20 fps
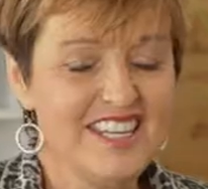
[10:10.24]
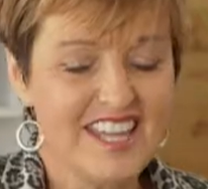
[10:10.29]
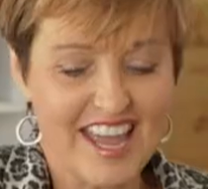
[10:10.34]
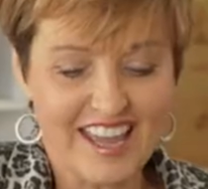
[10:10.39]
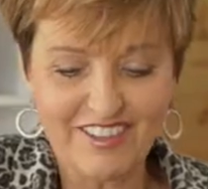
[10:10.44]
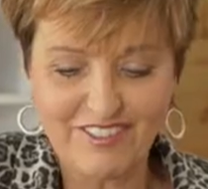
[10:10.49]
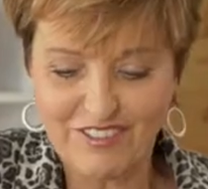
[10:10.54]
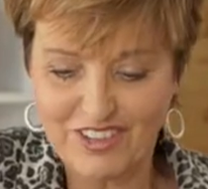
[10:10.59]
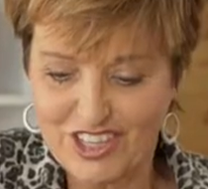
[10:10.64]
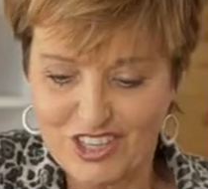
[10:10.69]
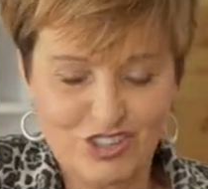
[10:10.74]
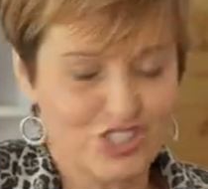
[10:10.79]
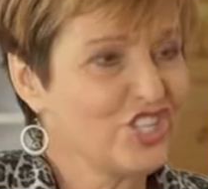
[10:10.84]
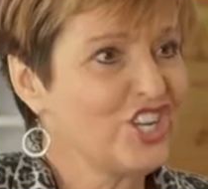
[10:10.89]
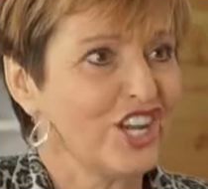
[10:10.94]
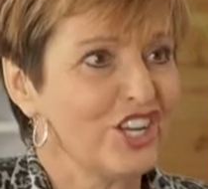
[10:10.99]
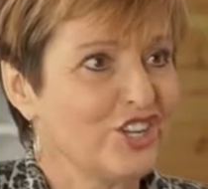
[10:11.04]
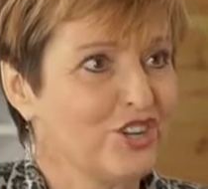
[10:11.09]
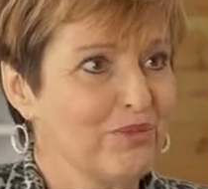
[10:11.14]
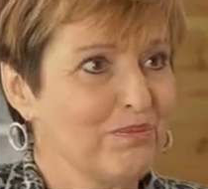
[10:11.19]
yet, when you
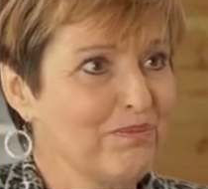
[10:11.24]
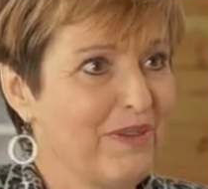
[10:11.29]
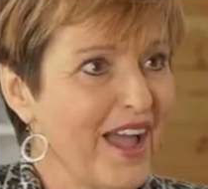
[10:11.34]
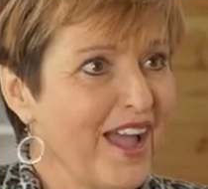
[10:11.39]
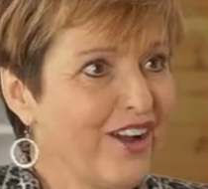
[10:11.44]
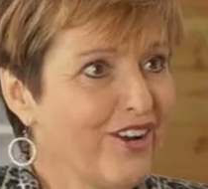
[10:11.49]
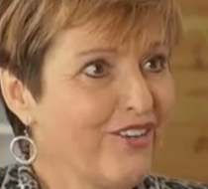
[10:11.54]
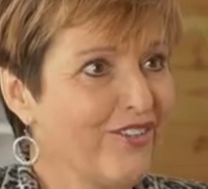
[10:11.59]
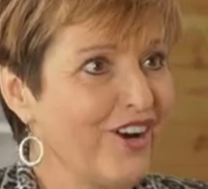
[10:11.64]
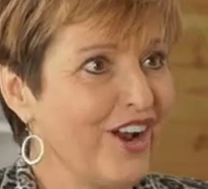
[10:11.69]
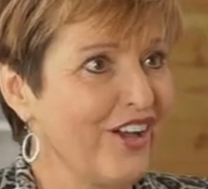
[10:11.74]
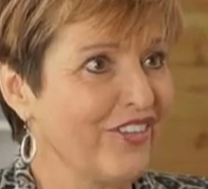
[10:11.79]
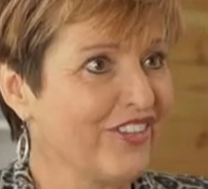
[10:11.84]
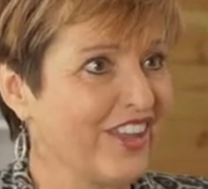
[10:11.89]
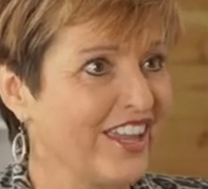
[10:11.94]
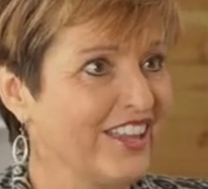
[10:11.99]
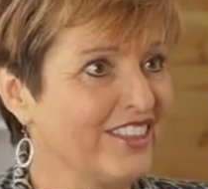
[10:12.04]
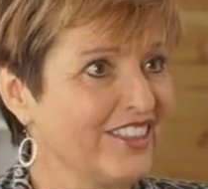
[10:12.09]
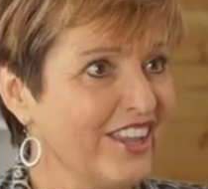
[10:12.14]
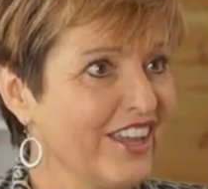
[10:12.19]
check your background,
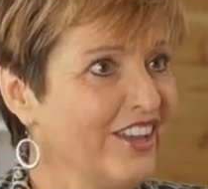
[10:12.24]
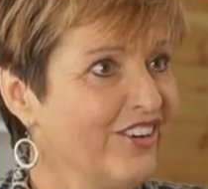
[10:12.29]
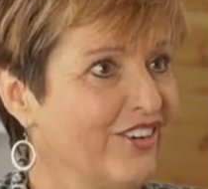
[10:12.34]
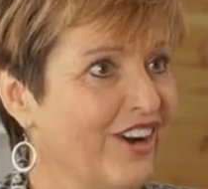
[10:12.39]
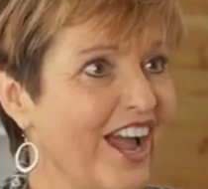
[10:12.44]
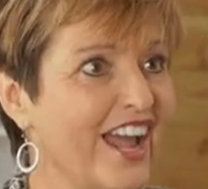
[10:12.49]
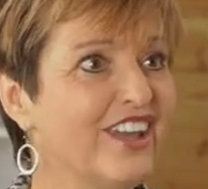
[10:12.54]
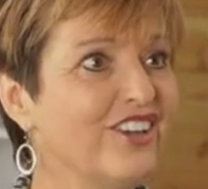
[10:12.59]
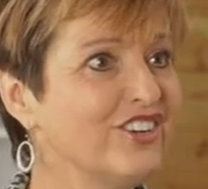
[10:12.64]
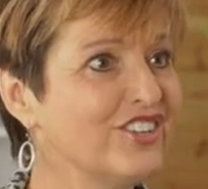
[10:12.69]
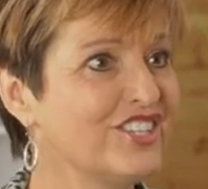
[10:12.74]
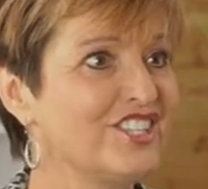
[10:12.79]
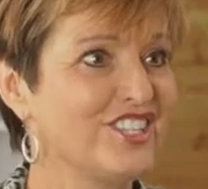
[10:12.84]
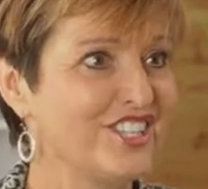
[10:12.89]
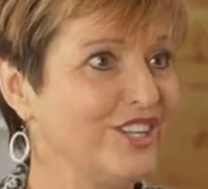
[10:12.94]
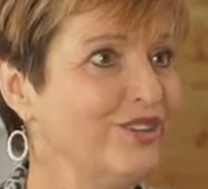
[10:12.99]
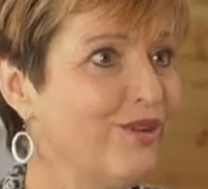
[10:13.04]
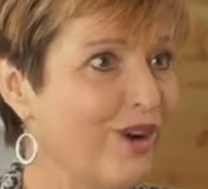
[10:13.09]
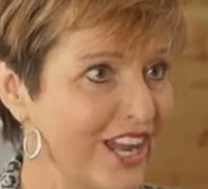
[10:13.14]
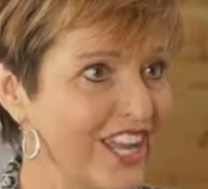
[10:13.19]
and later I could
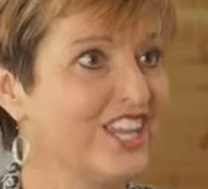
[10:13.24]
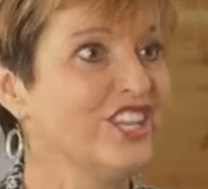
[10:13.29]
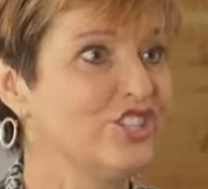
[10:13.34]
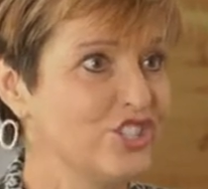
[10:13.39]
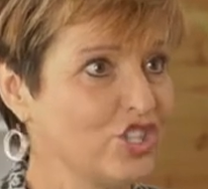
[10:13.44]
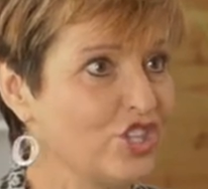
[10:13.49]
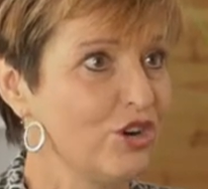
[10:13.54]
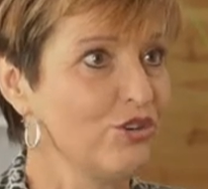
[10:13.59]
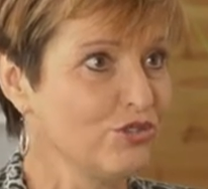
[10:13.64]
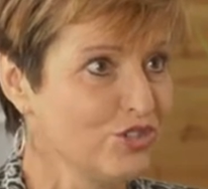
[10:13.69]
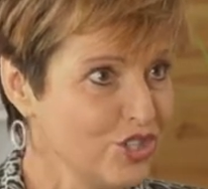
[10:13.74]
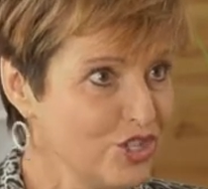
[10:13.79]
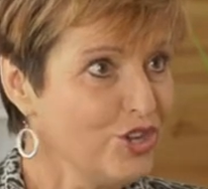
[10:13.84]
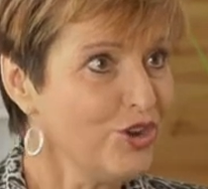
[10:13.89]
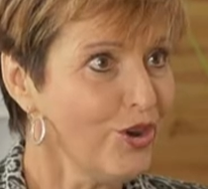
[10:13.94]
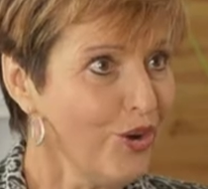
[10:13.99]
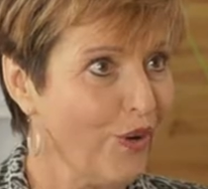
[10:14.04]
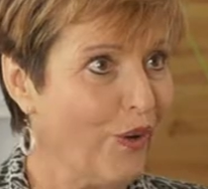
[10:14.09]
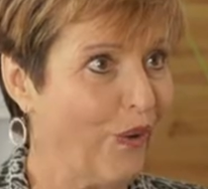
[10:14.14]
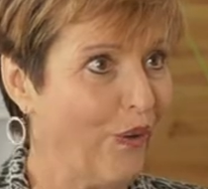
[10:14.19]
see why He chose
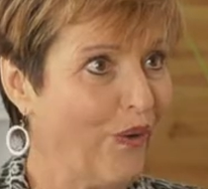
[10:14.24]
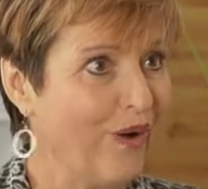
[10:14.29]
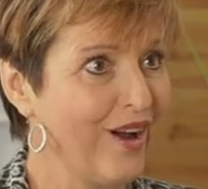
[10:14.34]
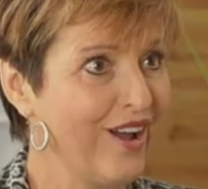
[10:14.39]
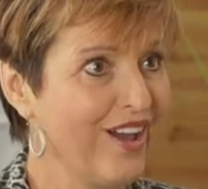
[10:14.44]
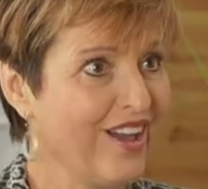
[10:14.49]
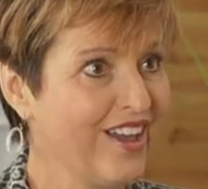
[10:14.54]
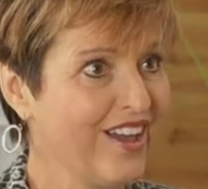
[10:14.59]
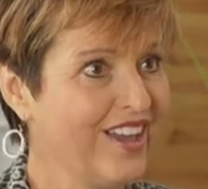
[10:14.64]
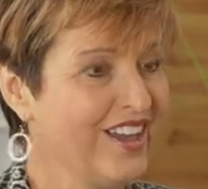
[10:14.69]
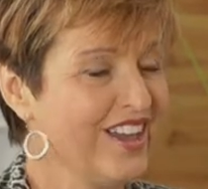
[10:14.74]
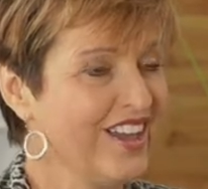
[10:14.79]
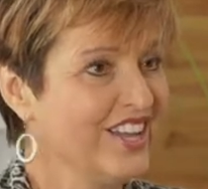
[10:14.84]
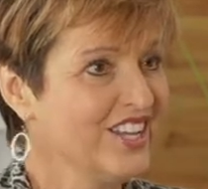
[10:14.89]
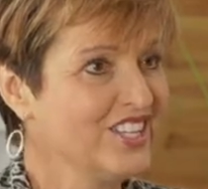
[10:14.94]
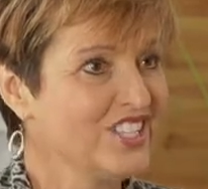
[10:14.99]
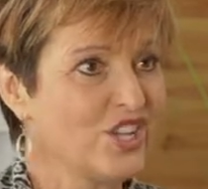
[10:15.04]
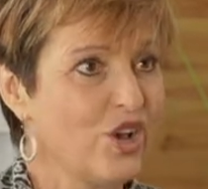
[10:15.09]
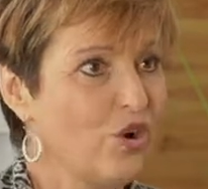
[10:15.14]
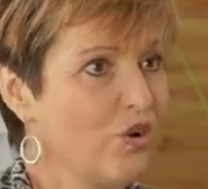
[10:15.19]
you. Mm -hmm.
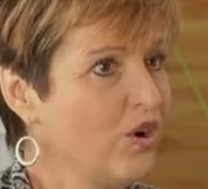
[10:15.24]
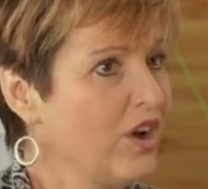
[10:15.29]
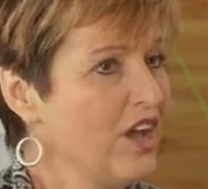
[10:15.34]
So,